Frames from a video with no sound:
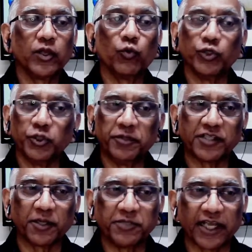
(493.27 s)
Would you be
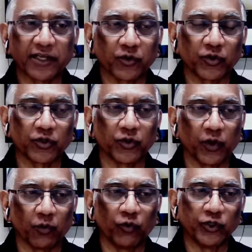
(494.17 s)
subject to,
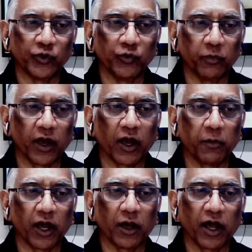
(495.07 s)
would you
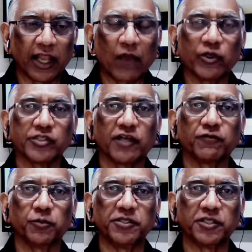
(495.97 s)
allow yourself to
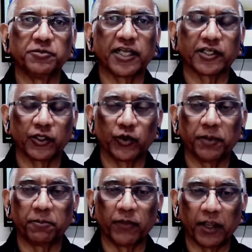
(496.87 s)
be subjected to
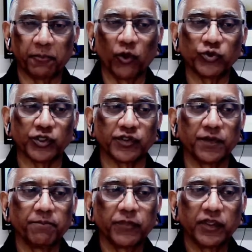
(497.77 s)
hypnosis?
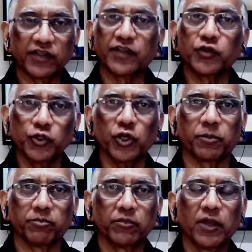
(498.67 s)
He said, sure.
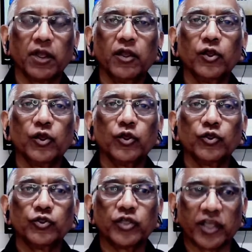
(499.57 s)

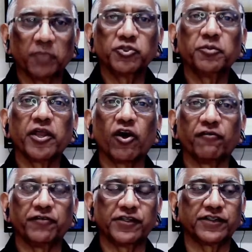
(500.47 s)
So he comes to my
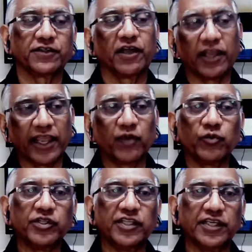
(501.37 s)
office, again
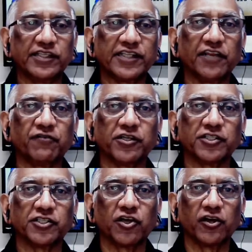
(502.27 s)
with the state
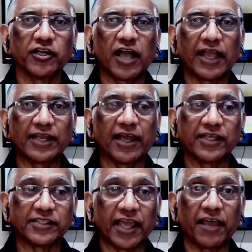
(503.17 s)
versus herd
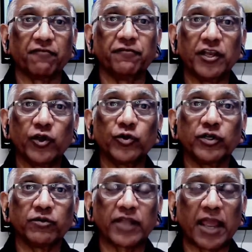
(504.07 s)
guidelines. I have video
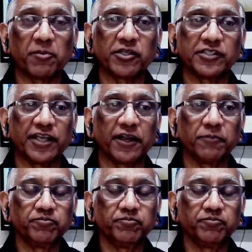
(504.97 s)
cameras there.